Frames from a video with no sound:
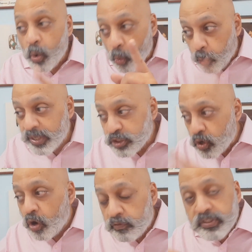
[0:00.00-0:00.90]

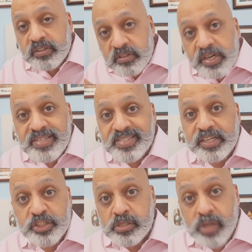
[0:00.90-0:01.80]
which of the three
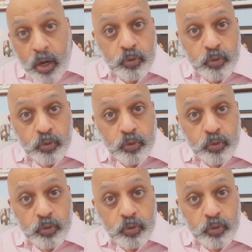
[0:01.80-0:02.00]
sections